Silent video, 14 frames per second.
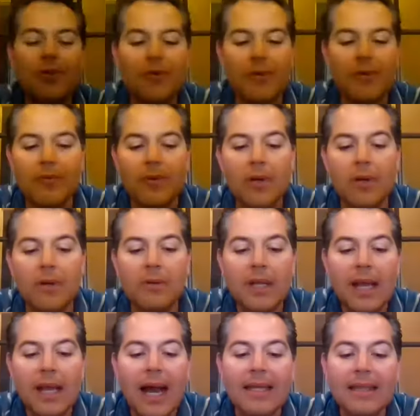current role,
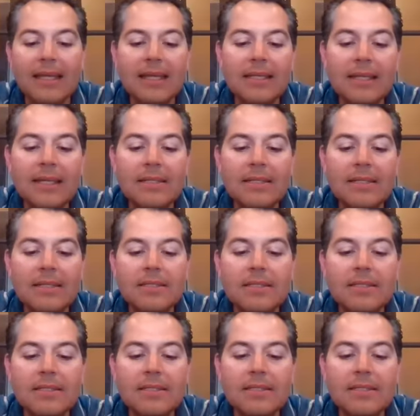I think that,
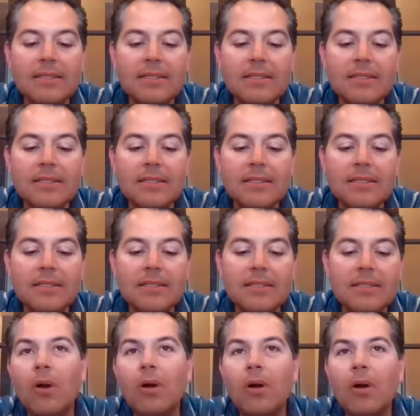is
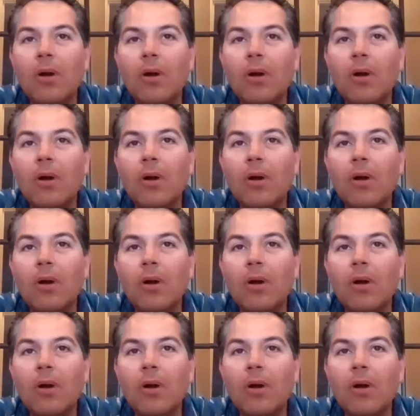more